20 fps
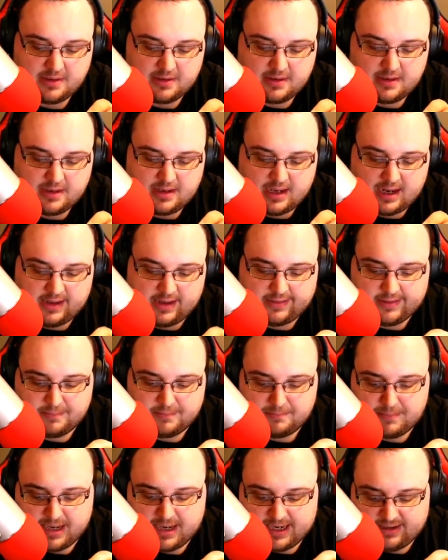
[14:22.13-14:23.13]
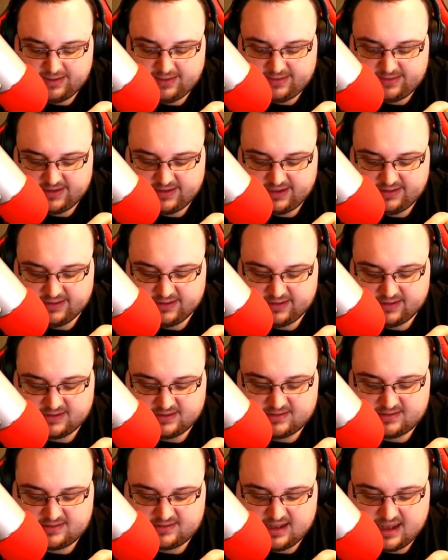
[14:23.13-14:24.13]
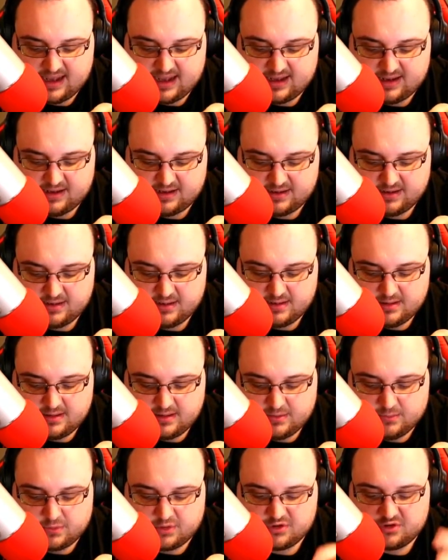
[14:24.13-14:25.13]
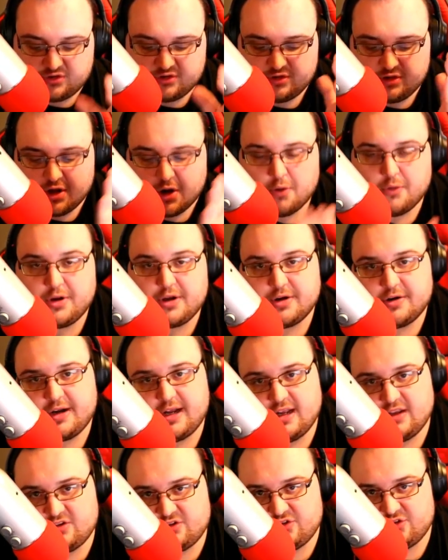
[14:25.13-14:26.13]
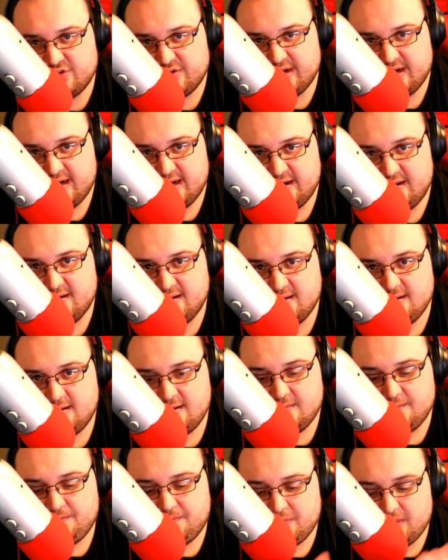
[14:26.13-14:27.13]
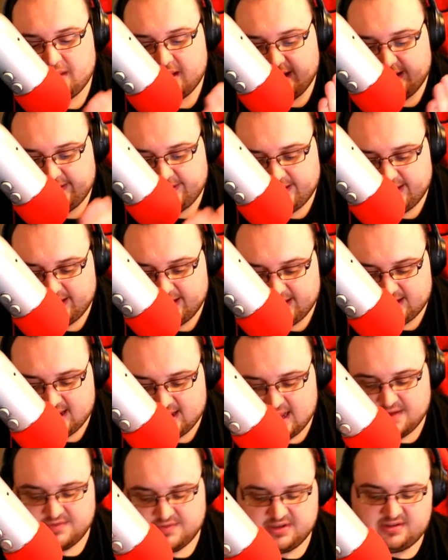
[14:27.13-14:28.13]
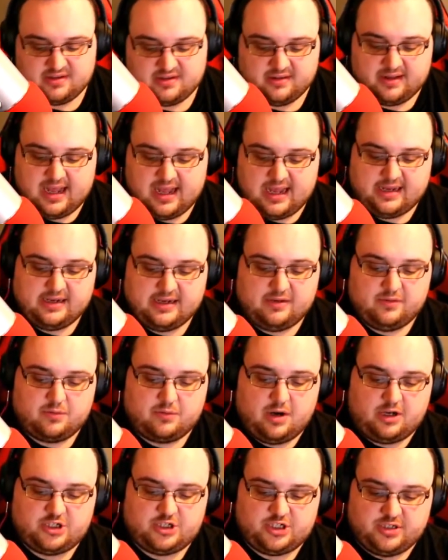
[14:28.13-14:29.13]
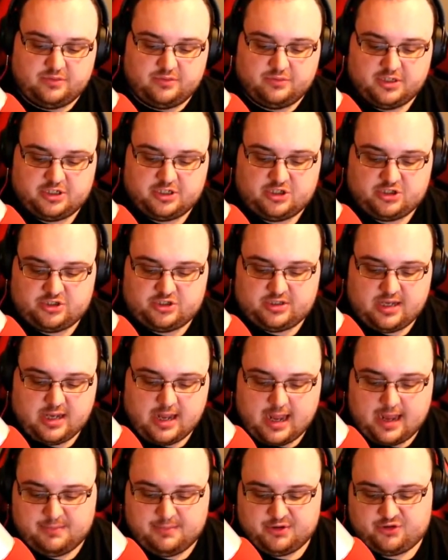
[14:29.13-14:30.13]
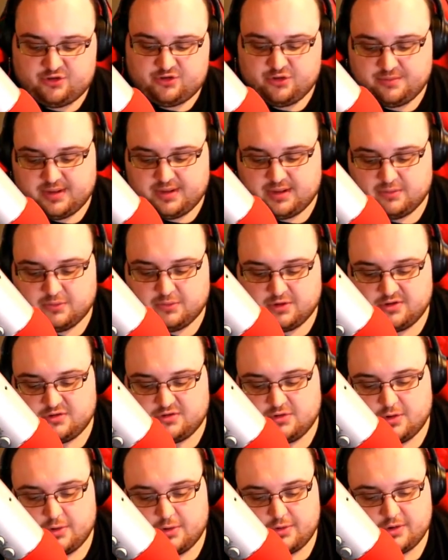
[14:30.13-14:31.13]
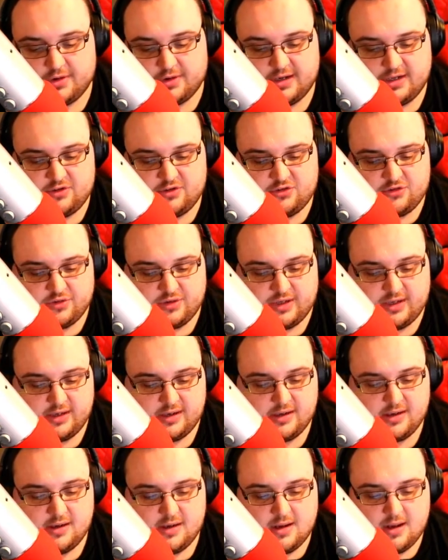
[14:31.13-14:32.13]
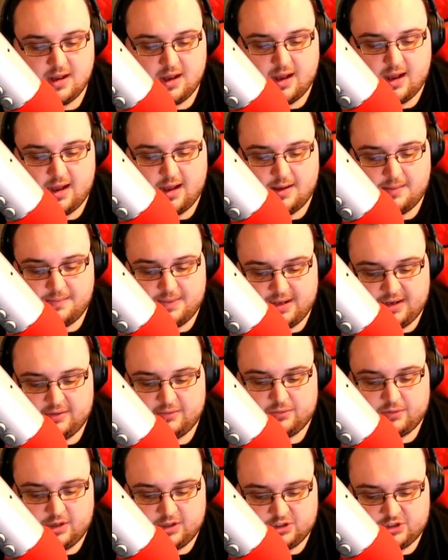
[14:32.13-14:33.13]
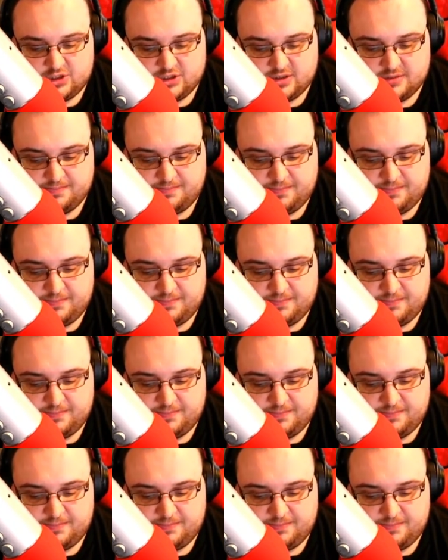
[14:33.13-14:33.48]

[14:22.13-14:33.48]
And the main thing that it said was know your history. And then it gave us a line in Russian, which I'm assuming was know your history in Russian.